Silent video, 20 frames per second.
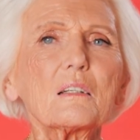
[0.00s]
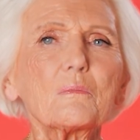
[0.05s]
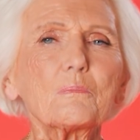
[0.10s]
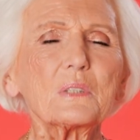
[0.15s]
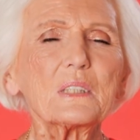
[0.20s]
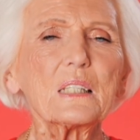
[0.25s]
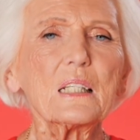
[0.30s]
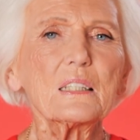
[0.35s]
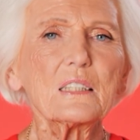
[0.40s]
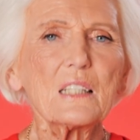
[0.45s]

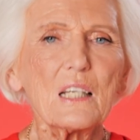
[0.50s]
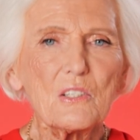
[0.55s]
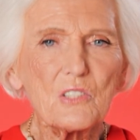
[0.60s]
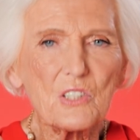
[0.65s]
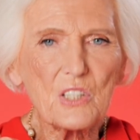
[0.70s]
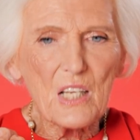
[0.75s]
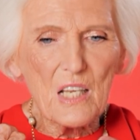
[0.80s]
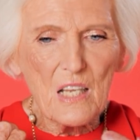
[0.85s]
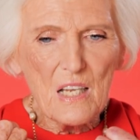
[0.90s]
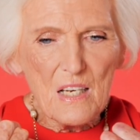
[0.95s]

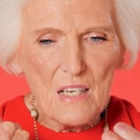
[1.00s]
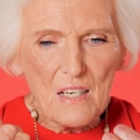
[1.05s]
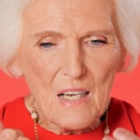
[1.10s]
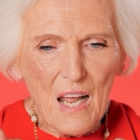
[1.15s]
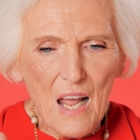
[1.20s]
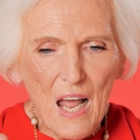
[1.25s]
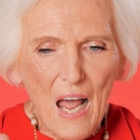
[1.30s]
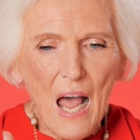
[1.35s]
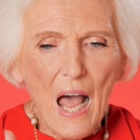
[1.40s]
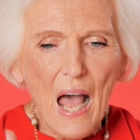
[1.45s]
potatoes
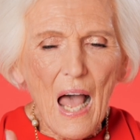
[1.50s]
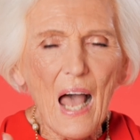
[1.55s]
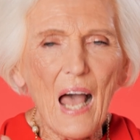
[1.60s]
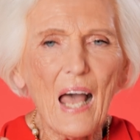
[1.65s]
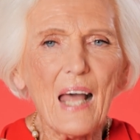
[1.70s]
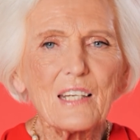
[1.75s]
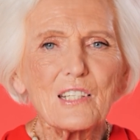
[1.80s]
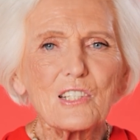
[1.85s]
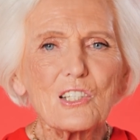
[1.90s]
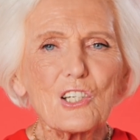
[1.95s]
in
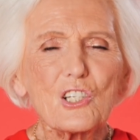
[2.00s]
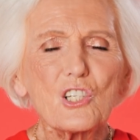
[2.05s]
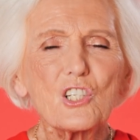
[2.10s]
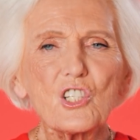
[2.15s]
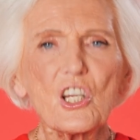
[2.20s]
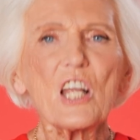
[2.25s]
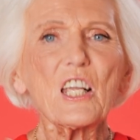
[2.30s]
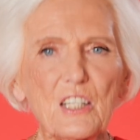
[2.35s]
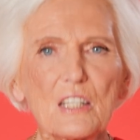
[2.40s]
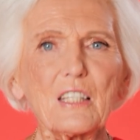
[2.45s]
and
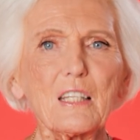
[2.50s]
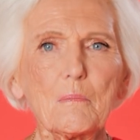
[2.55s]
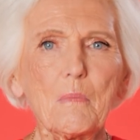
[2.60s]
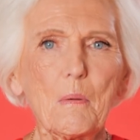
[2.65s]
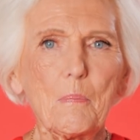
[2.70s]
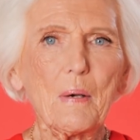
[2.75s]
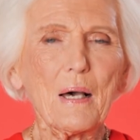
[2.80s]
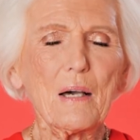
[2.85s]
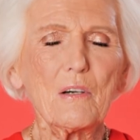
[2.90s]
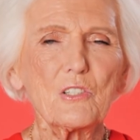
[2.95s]
shake them
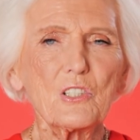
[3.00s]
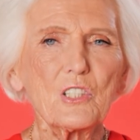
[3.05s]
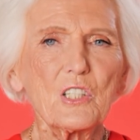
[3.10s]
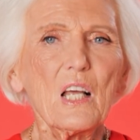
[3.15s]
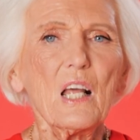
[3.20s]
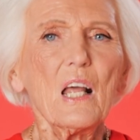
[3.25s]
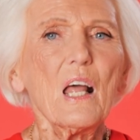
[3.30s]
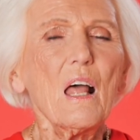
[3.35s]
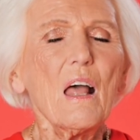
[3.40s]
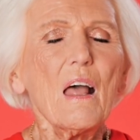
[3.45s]
about.
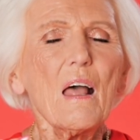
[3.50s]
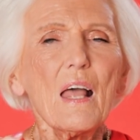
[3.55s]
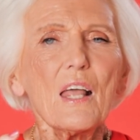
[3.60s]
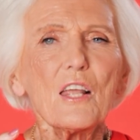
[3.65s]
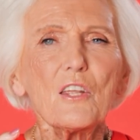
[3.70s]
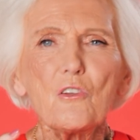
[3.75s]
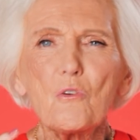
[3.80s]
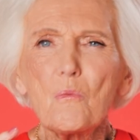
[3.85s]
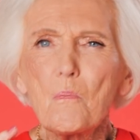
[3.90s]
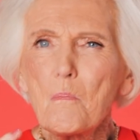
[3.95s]

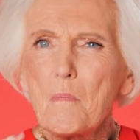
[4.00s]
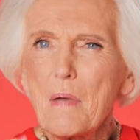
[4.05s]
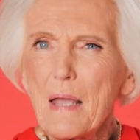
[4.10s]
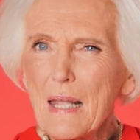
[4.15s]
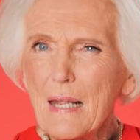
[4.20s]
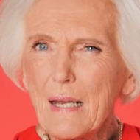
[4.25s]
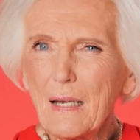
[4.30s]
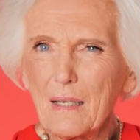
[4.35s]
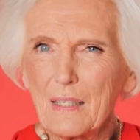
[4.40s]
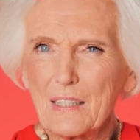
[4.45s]
You
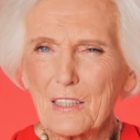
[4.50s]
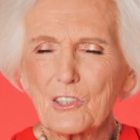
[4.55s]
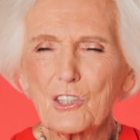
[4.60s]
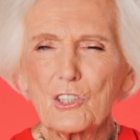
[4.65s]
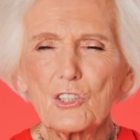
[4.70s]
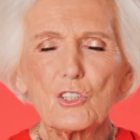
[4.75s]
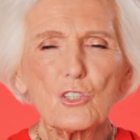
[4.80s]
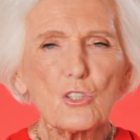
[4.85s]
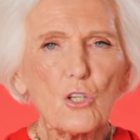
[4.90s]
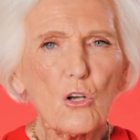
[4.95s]
may like
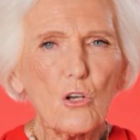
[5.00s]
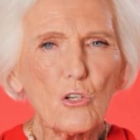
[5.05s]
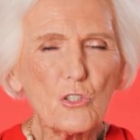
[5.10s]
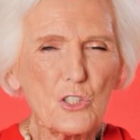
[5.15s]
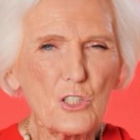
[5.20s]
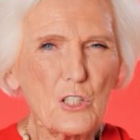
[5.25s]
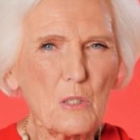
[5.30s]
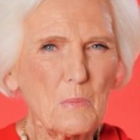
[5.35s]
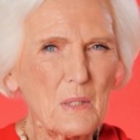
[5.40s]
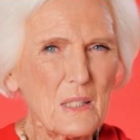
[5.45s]
to
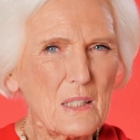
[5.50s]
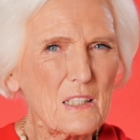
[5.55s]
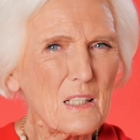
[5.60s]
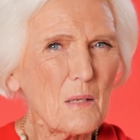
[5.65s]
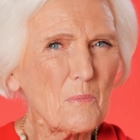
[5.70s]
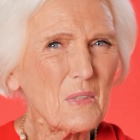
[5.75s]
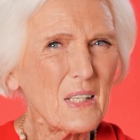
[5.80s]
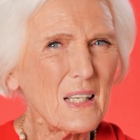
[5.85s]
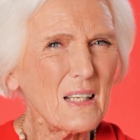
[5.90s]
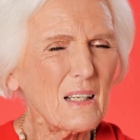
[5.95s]
toss them in
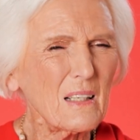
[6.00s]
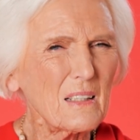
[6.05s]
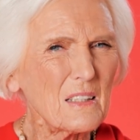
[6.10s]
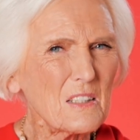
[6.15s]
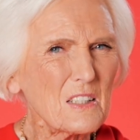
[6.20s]
something like